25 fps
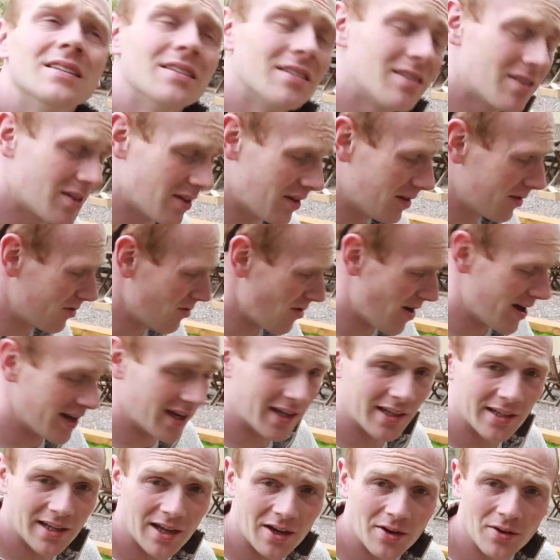So it's
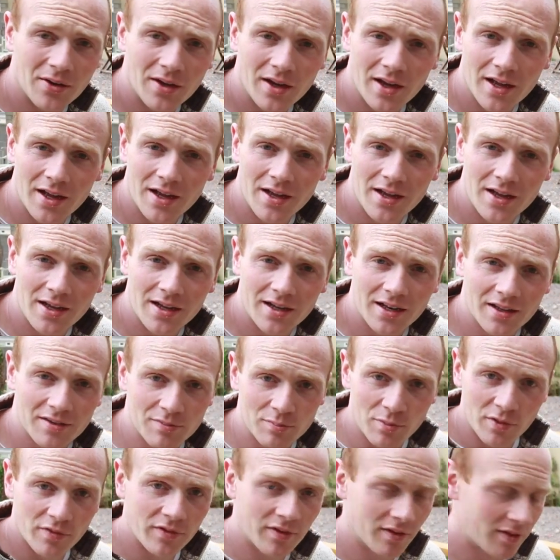raining now.
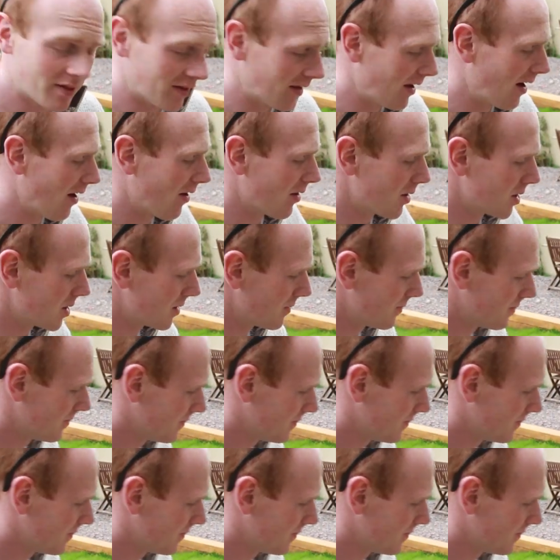Let's move into the garage.